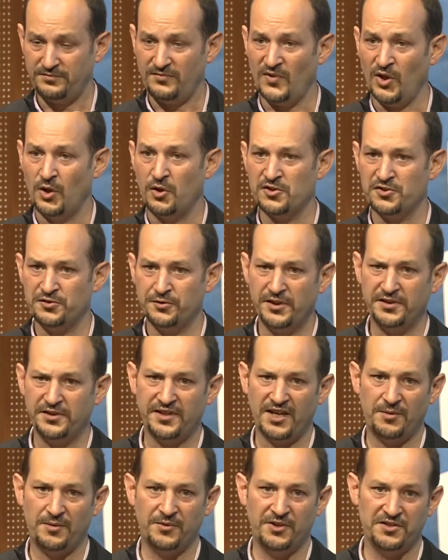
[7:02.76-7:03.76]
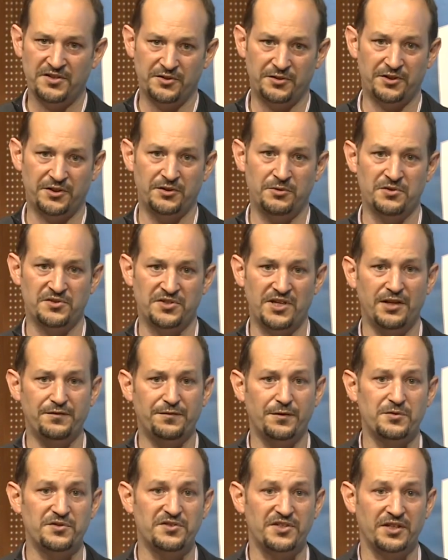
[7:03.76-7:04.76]
or street cameras, you can use cell
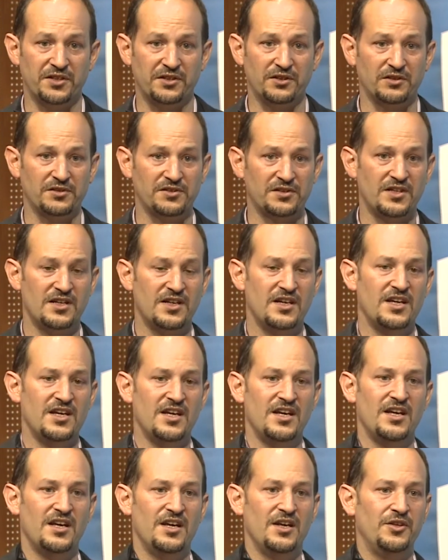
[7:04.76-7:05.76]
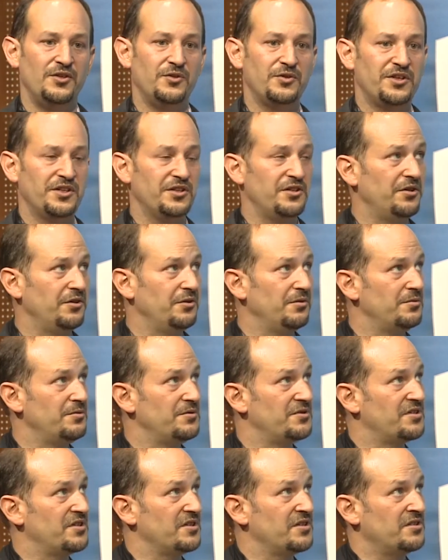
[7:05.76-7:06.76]
phone signals. You can
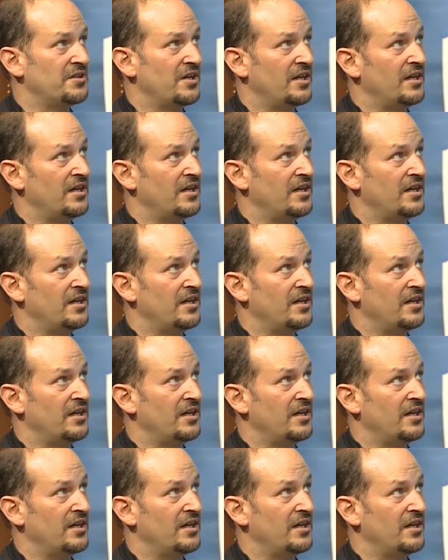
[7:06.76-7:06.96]
use